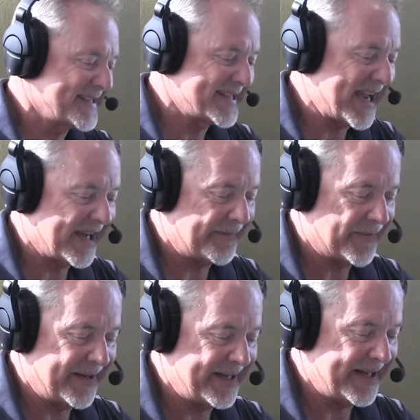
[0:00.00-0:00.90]
2nd
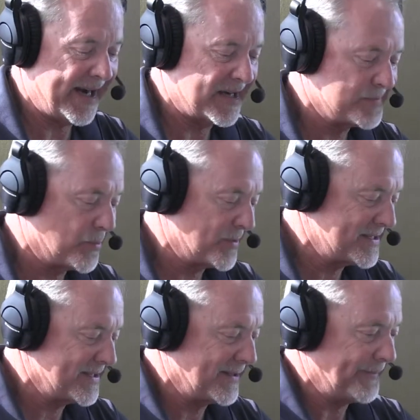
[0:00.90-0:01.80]
for Indiana Are you
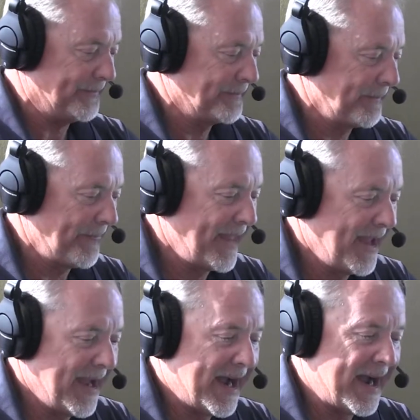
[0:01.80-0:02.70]
coming up for the
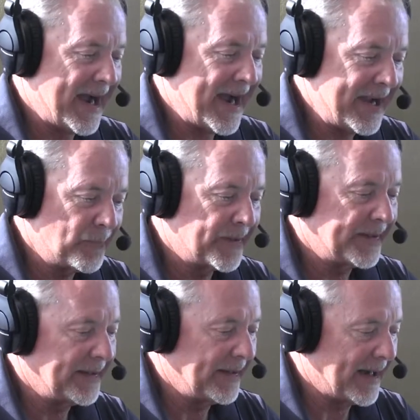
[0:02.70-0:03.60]
celebration? I
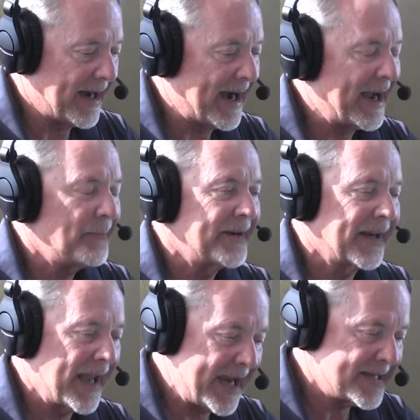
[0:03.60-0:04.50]
would. I would
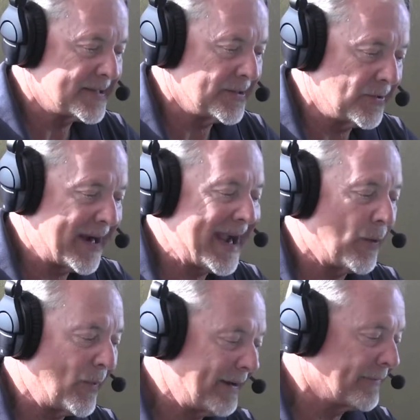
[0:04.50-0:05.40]
like to,
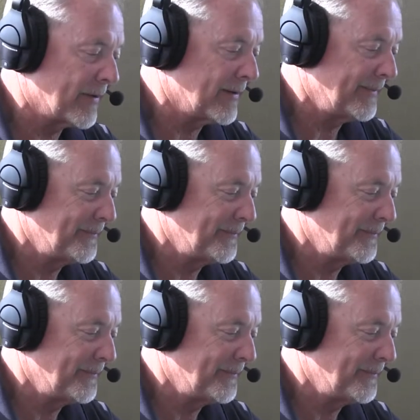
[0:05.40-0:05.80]
however, you have to